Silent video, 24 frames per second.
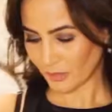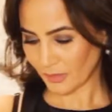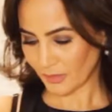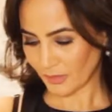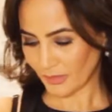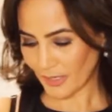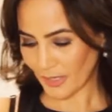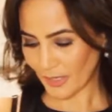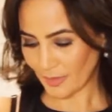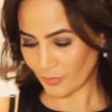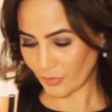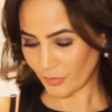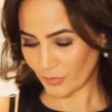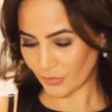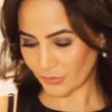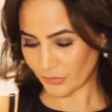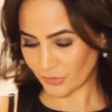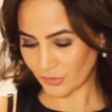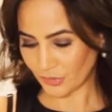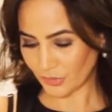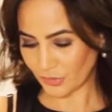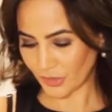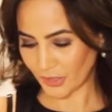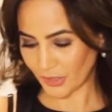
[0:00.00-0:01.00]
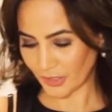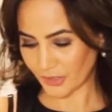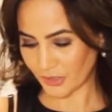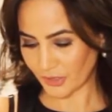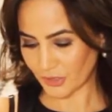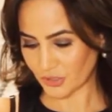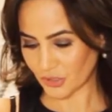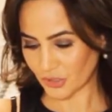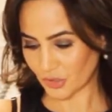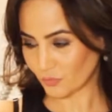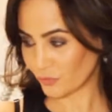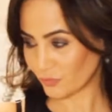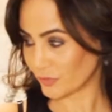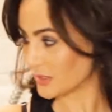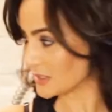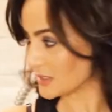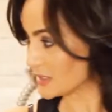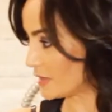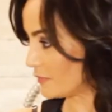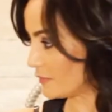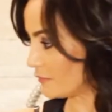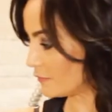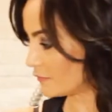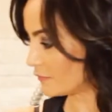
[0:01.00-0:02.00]
Now I'm going to garnish it with
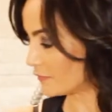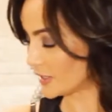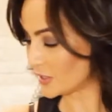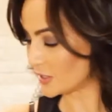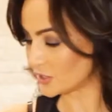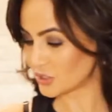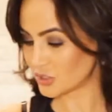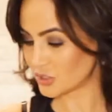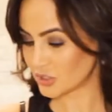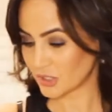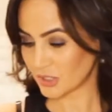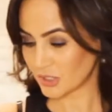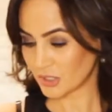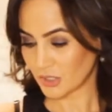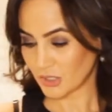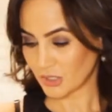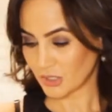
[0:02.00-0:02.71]
some fresh